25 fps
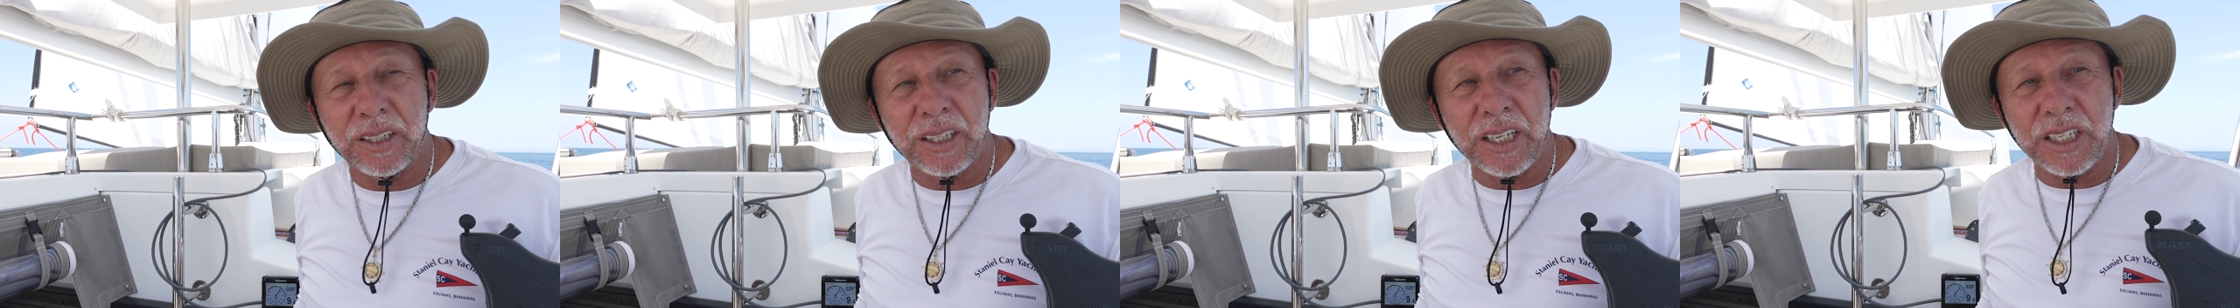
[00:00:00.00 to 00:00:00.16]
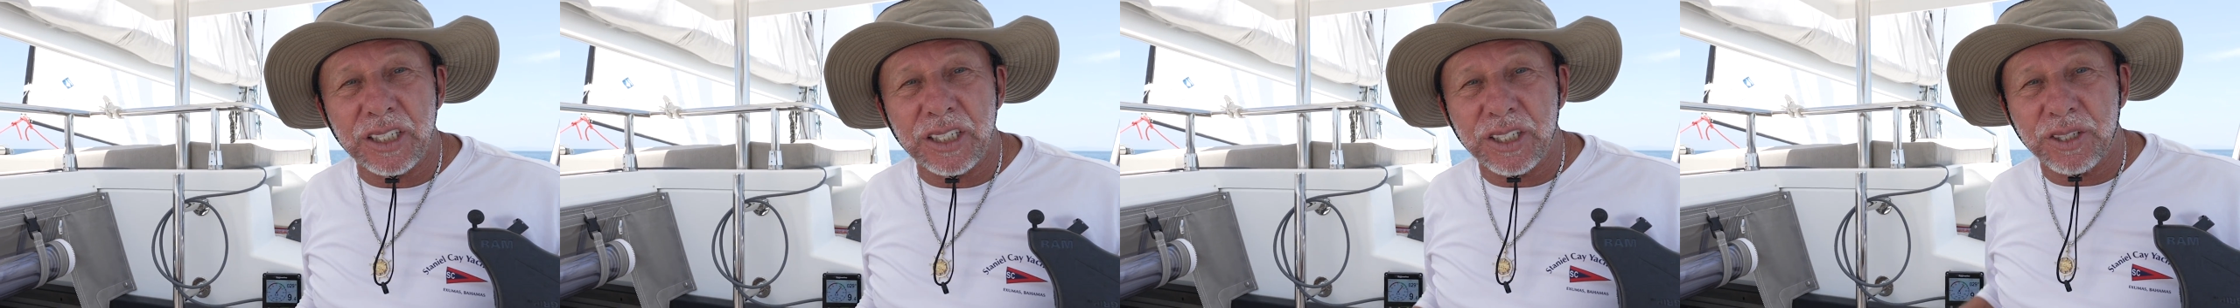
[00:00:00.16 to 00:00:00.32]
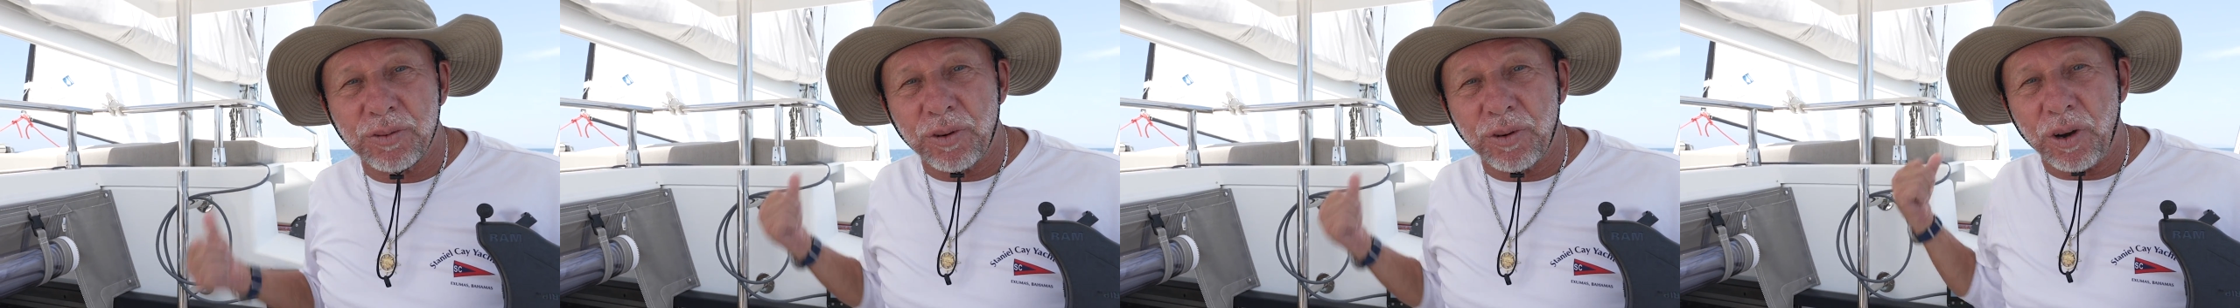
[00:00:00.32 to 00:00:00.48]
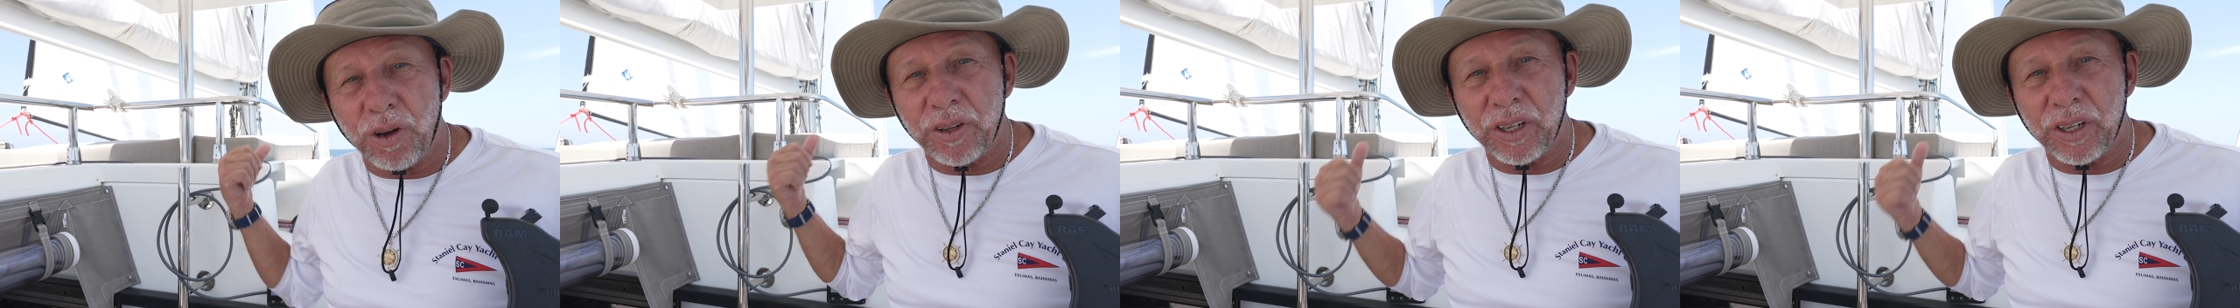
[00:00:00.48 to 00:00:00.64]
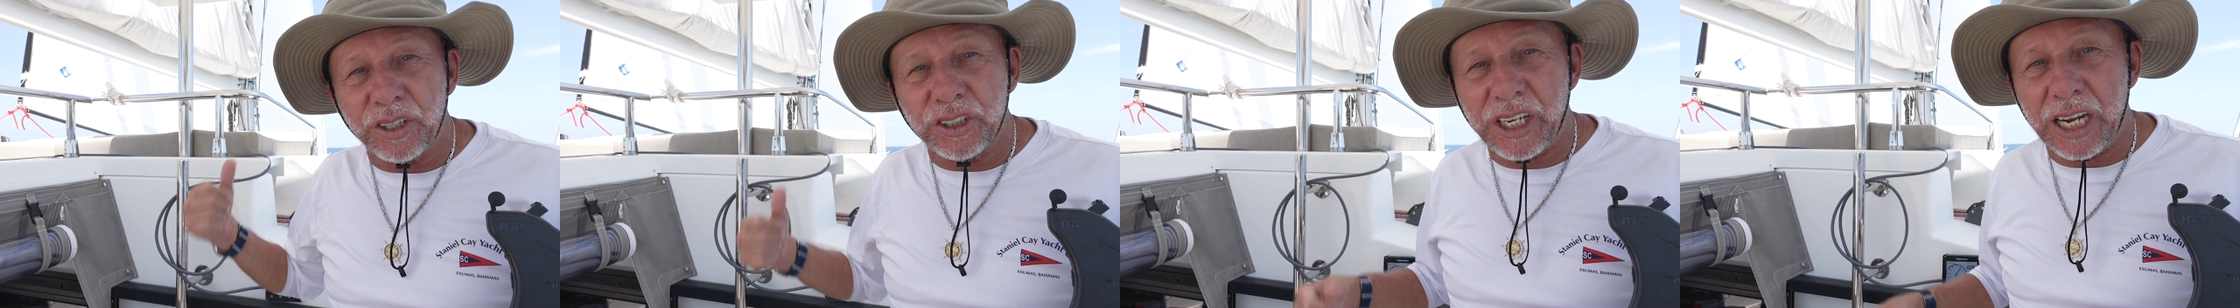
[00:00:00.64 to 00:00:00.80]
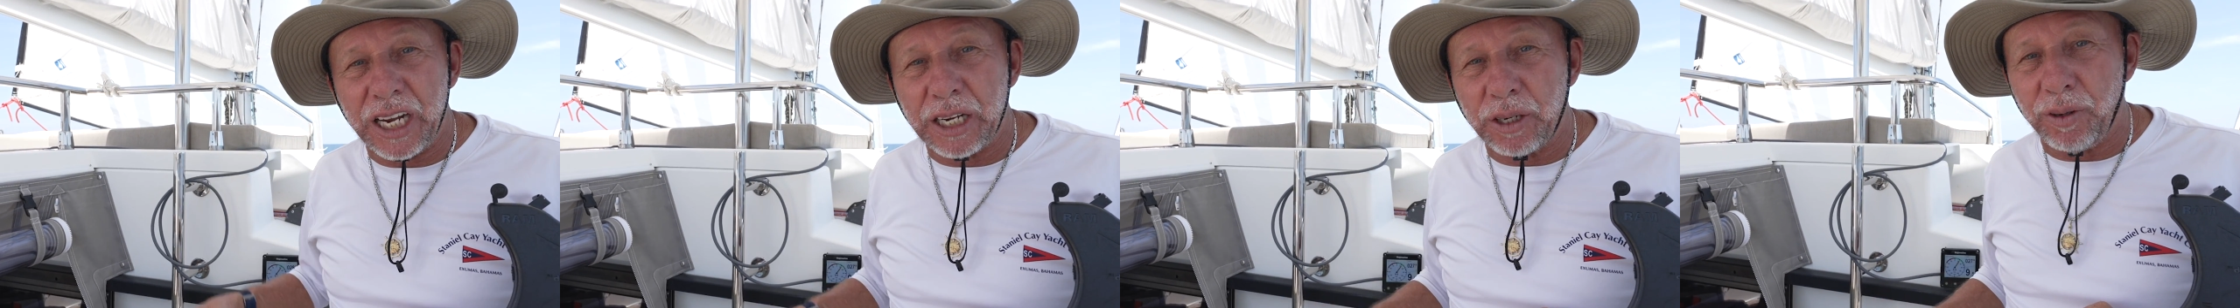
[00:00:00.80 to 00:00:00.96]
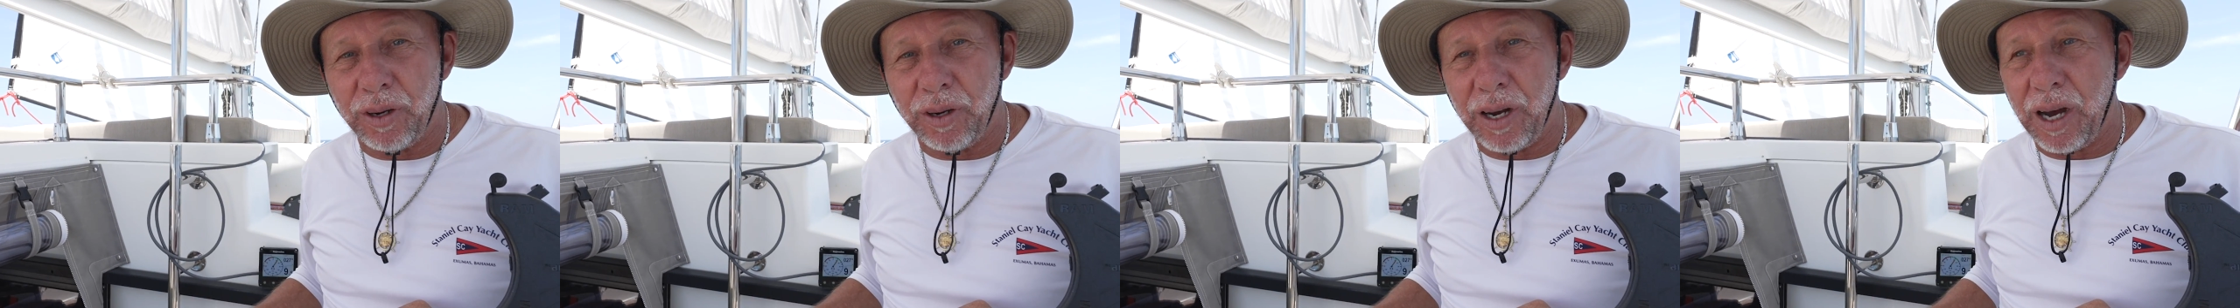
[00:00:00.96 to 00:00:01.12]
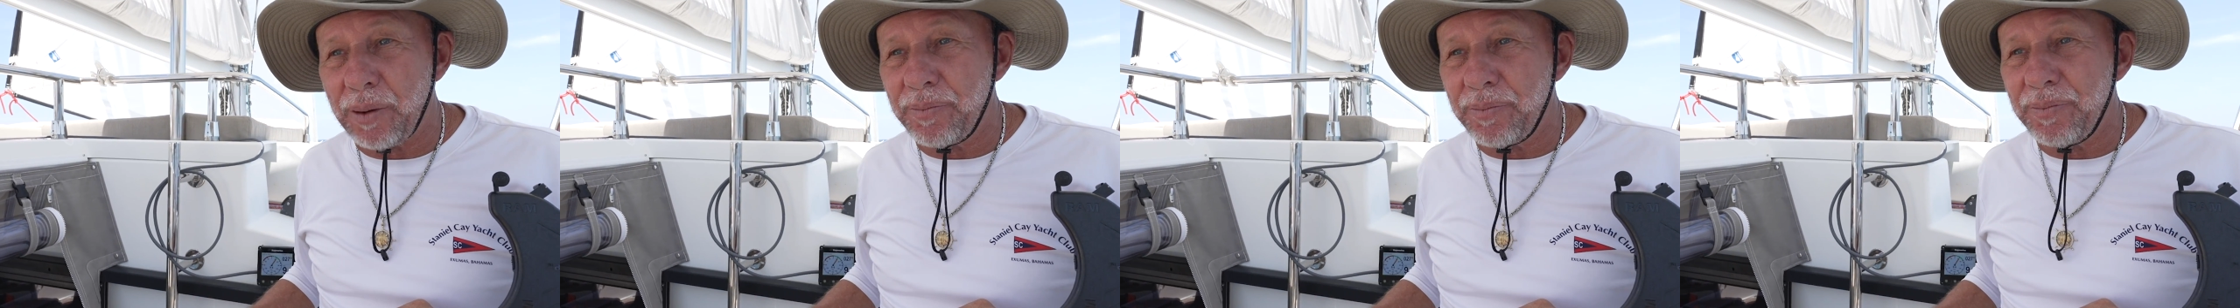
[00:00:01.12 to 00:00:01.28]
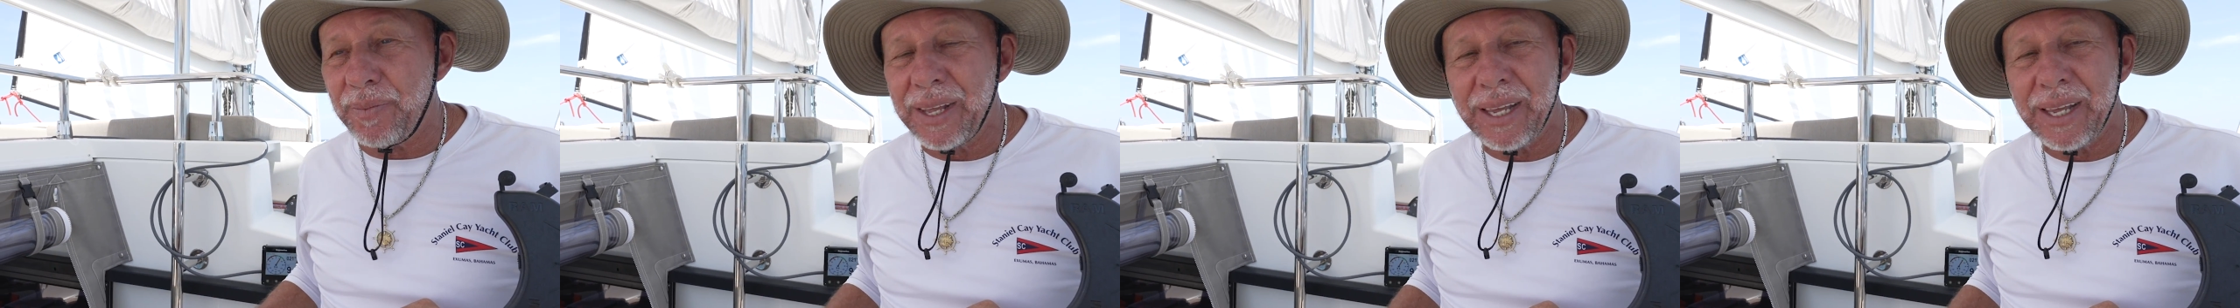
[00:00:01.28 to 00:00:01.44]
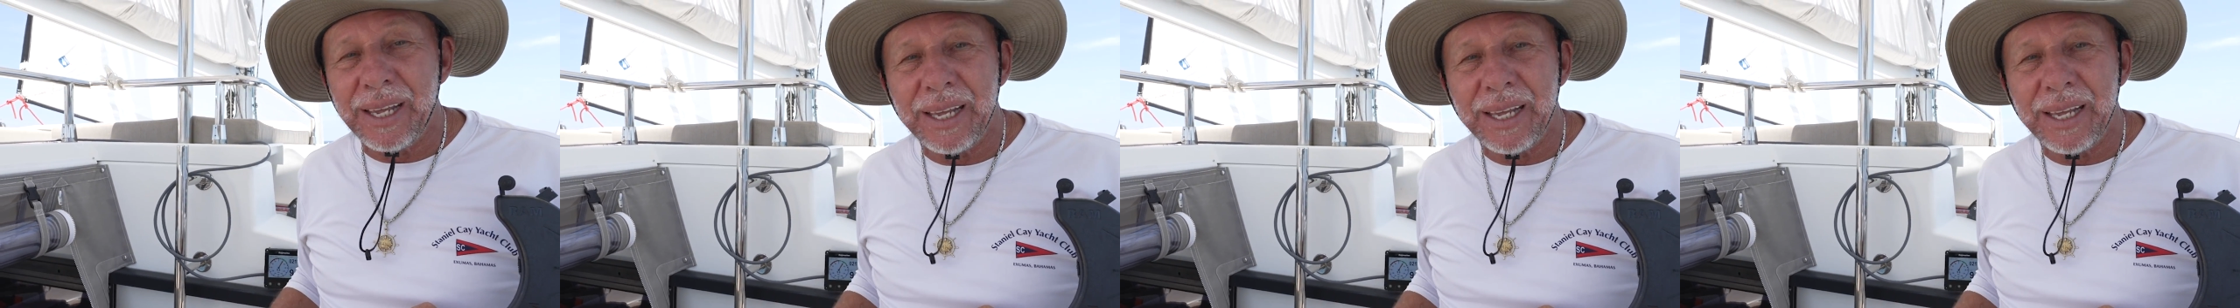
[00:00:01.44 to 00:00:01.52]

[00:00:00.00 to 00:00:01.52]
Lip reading: least throw the general up.